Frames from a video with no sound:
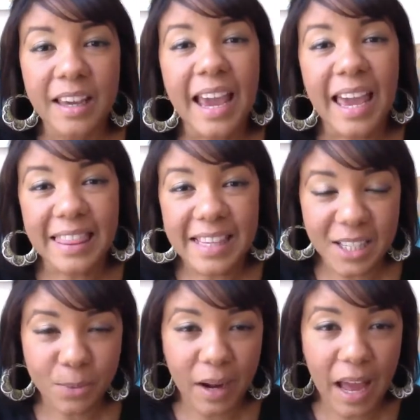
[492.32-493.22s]
And this
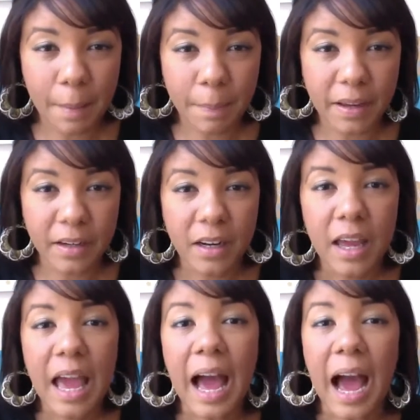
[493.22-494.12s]
is what happened.
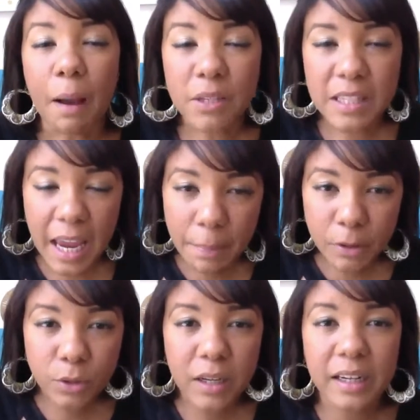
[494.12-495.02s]
I was able
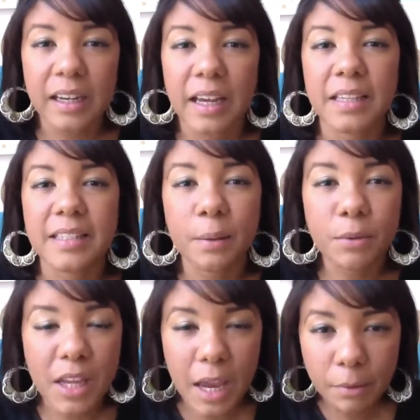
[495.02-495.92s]
to get clients. I
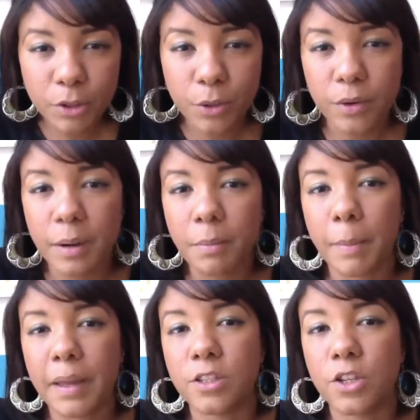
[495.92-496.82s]
was able to create
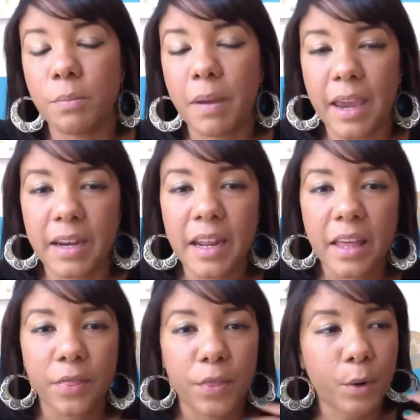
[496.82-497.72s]
momentum, and
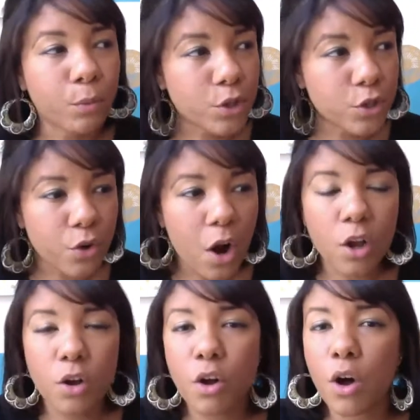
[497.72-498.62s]
there was
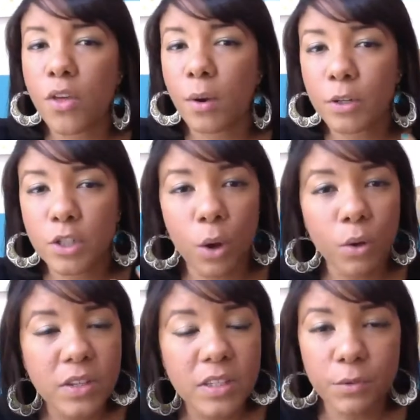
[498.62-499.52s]
struggle. There was
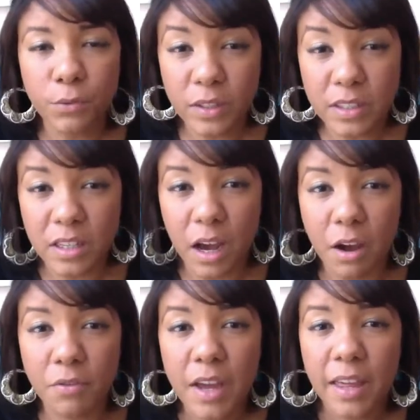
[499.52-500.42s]
all this different
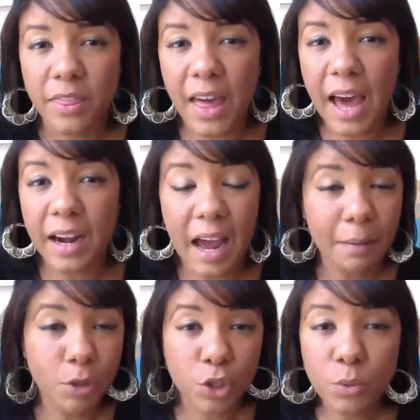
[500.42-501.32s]
stuff that
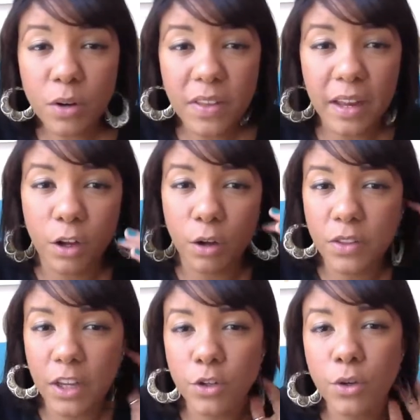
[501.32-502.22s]
I'm sure
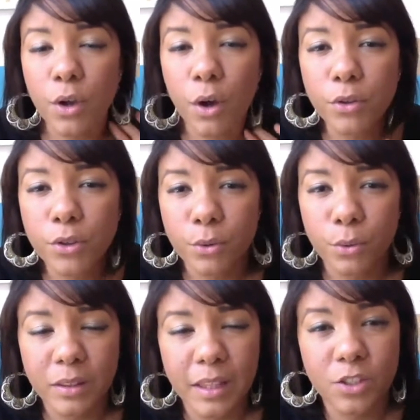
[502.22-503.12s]
that you go through.
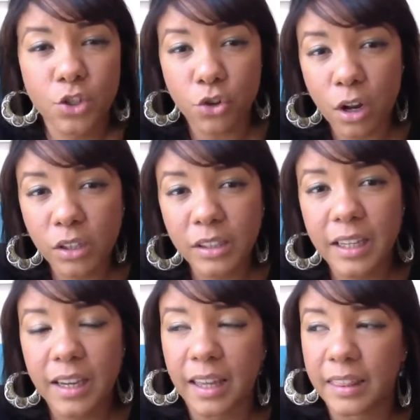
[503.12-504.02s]
The
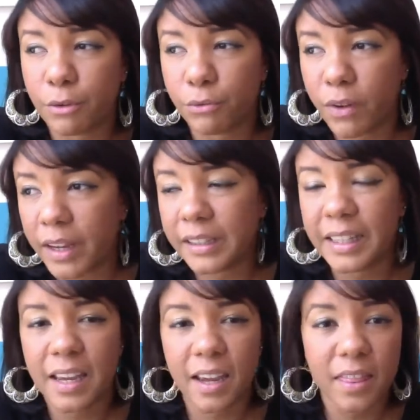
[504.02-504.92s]
struggling and the
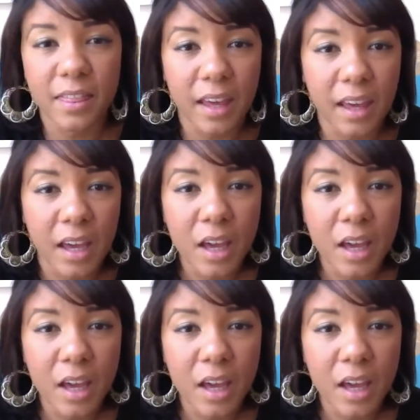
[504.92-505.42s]
failing and the